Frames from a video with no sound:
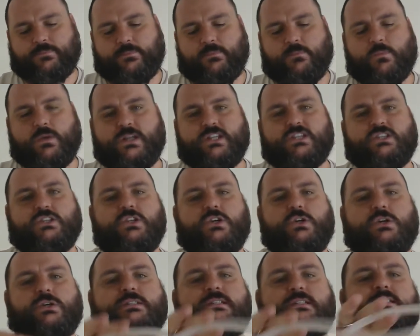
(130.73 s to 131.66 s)
which
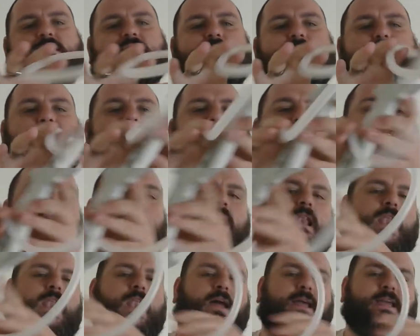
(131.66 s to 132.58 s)
looks something
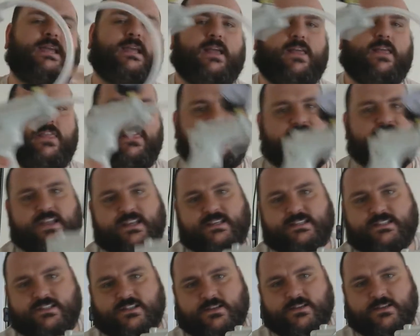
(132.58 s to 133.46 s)
like this.